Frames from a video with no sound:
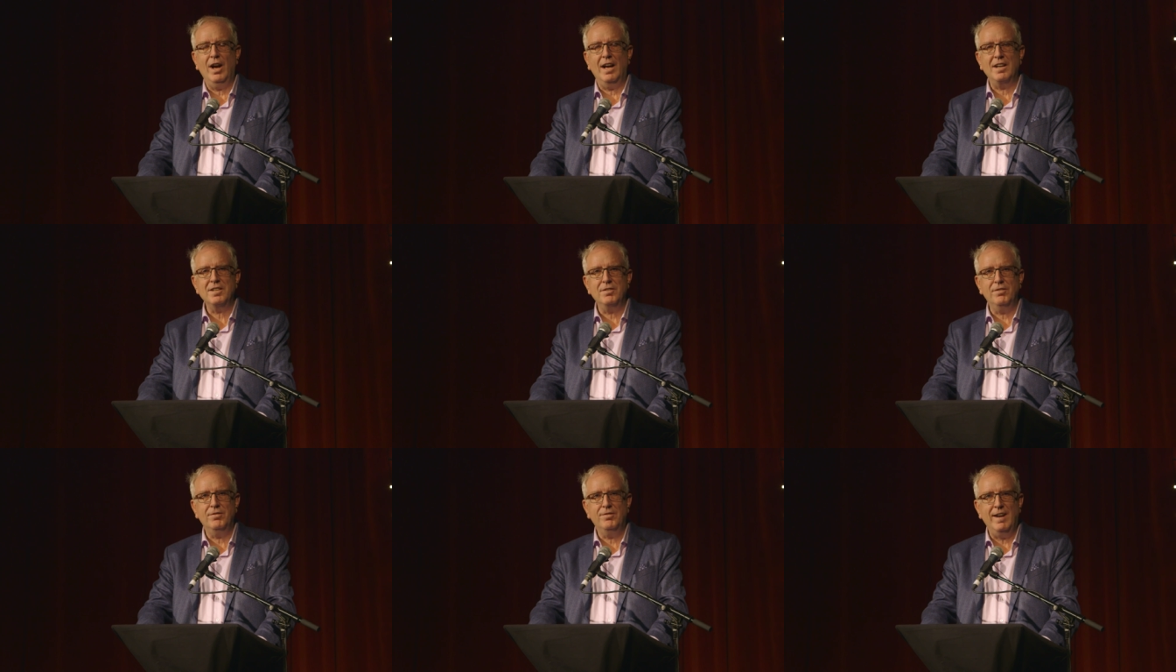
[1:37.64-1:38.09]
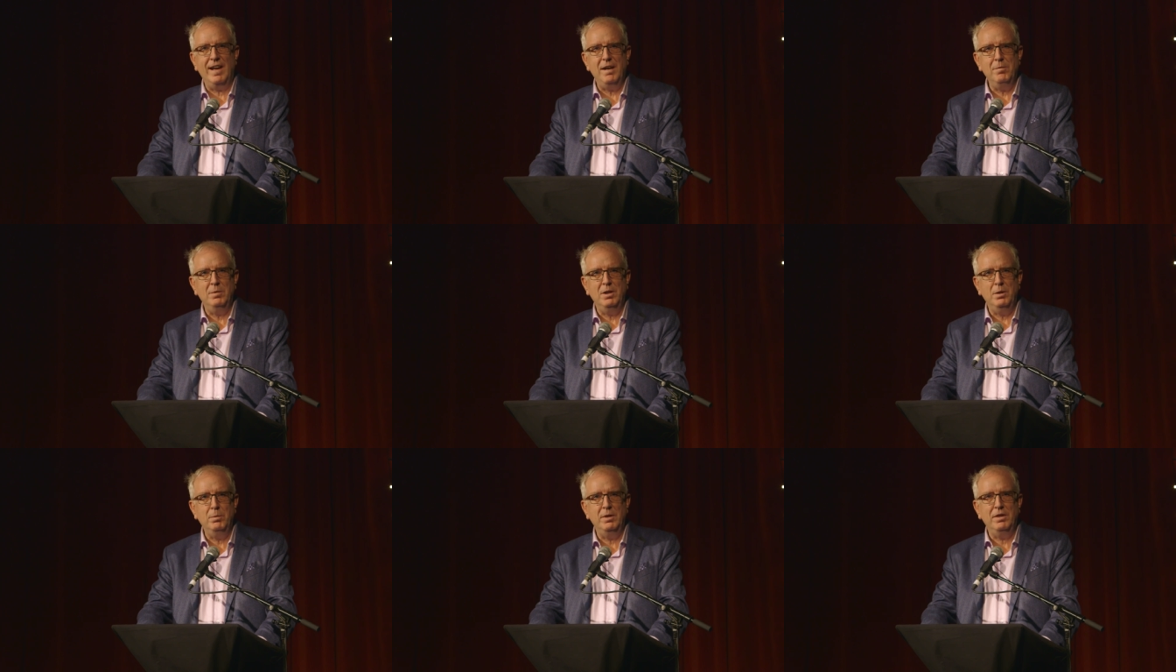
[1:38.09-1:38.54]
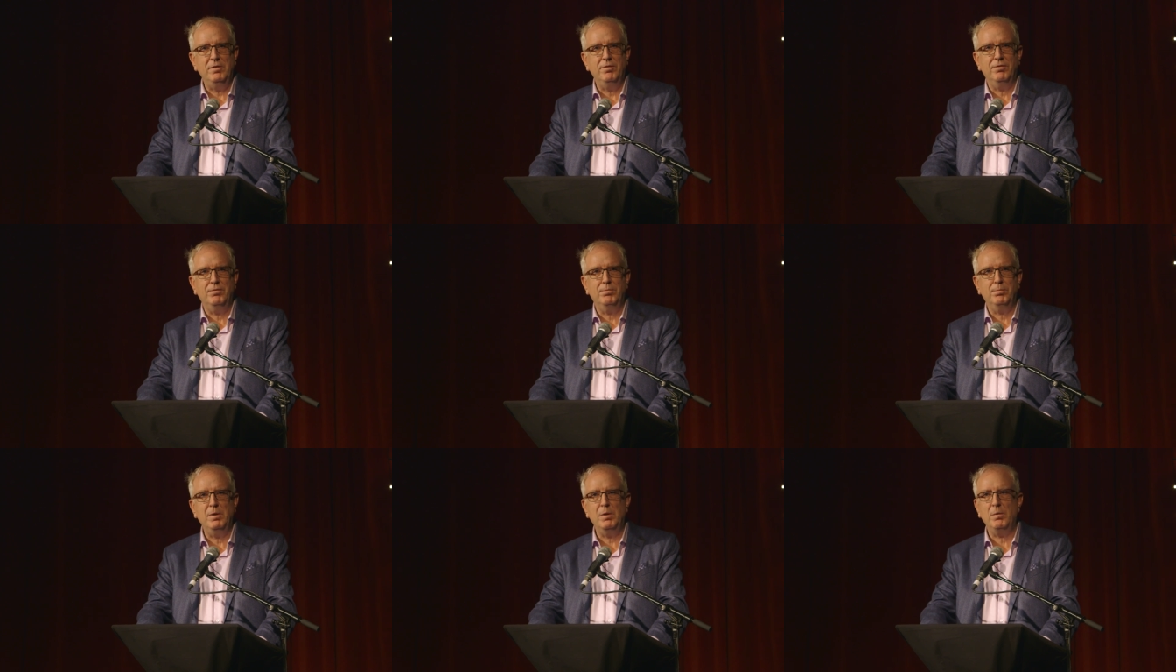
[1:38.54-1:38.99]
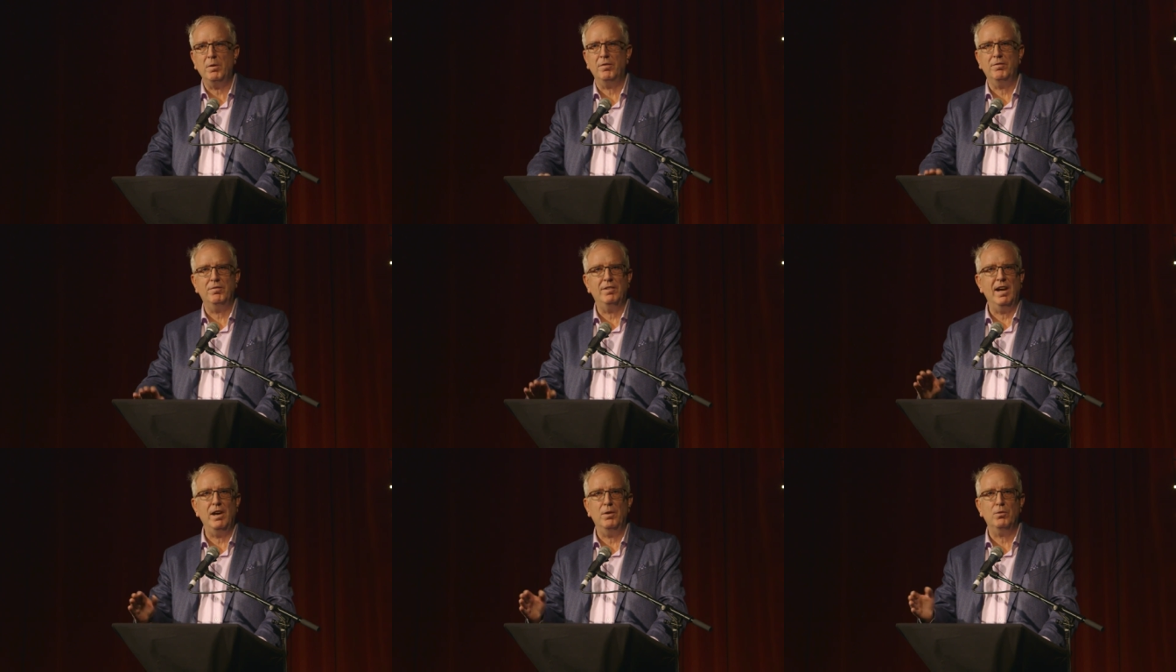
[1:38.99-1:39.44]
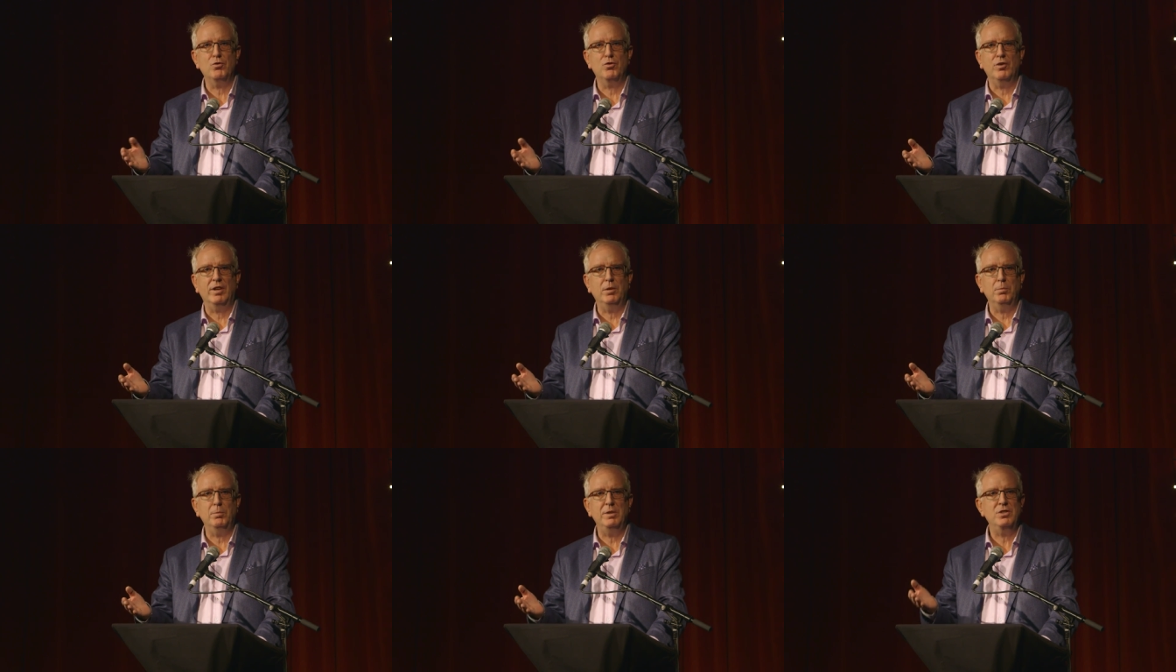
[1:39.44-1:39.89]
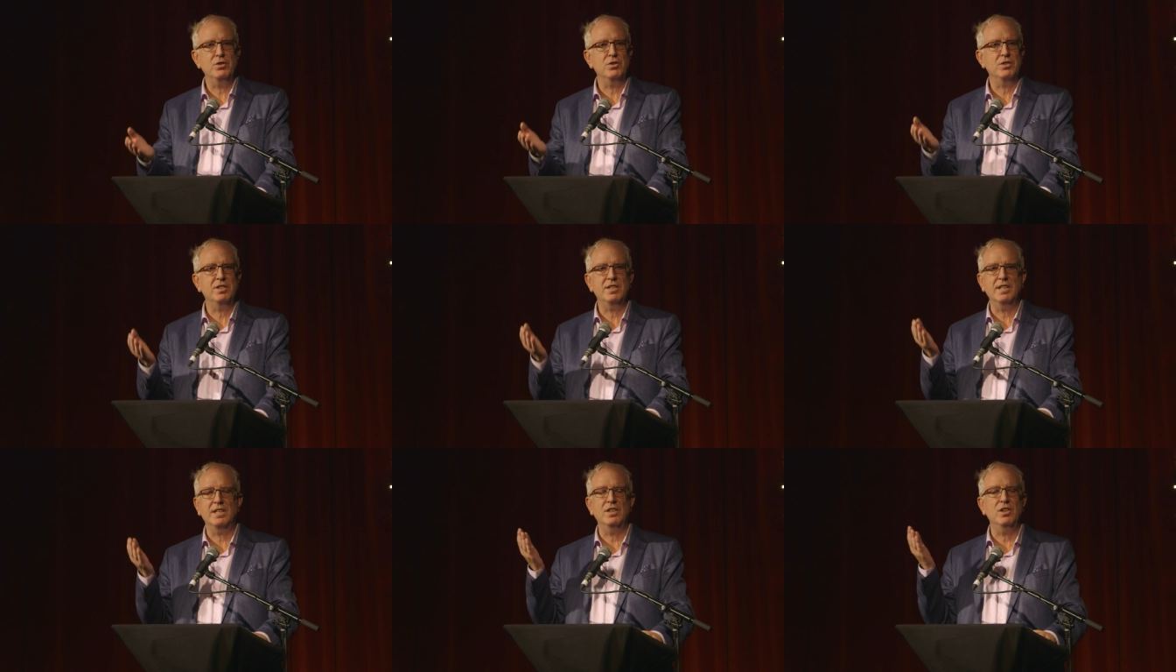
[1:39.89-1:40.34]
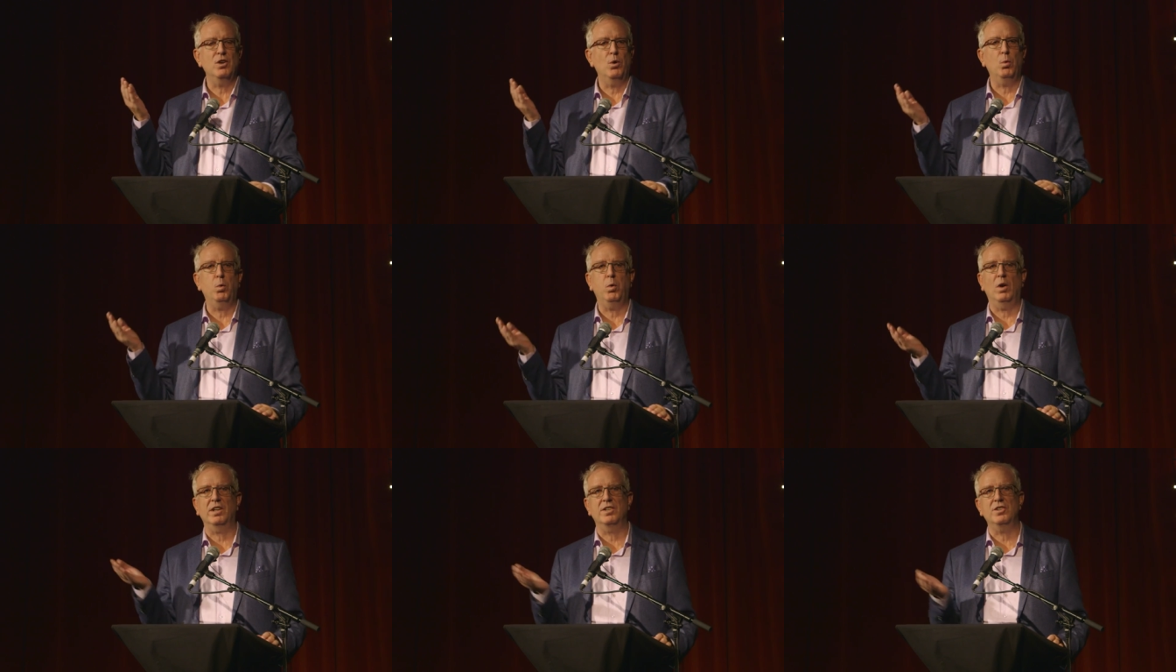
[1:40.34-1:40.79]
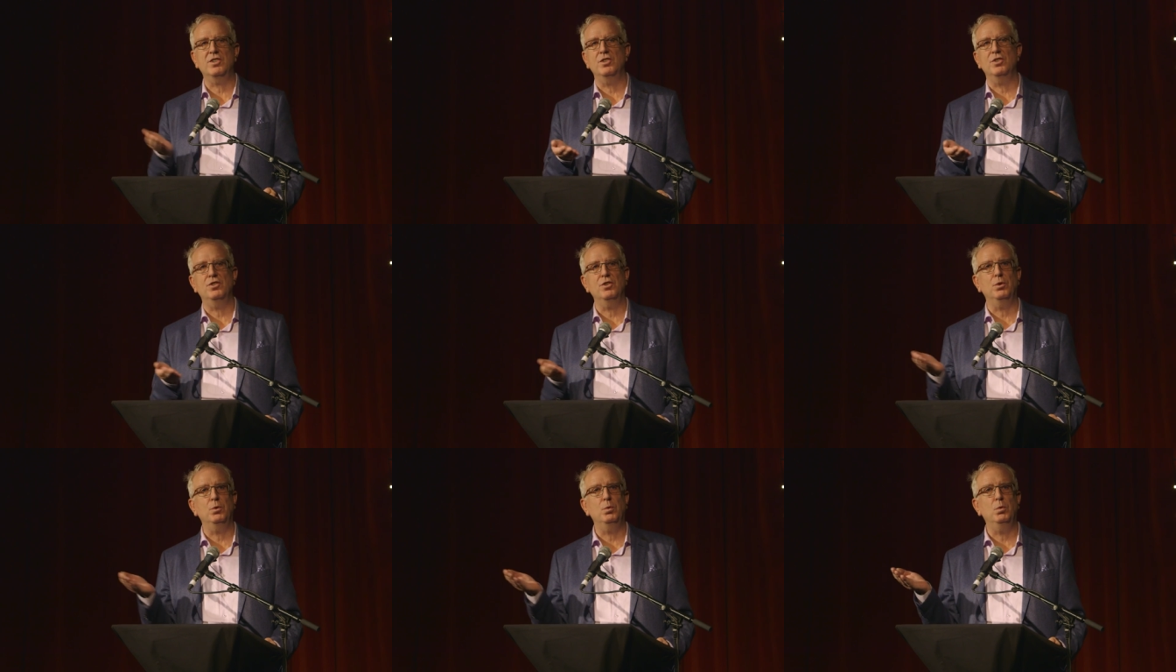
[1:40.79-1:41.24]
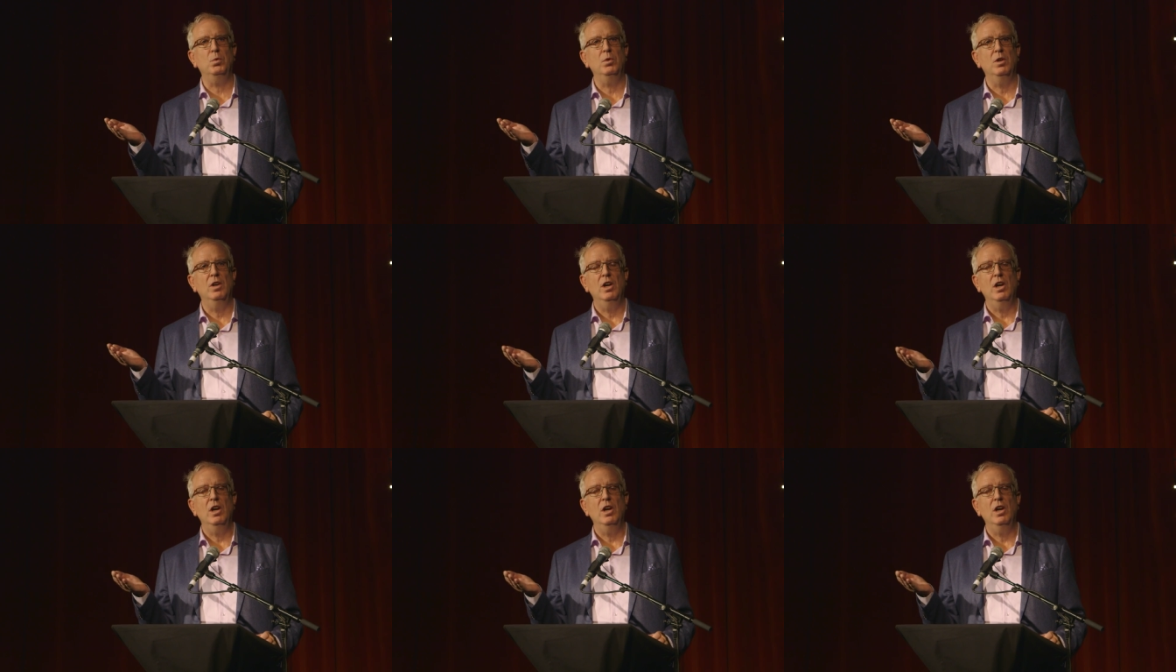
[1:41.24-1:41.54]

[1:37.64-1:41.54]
as a family, we, we were floundering. We just didn't know what to do.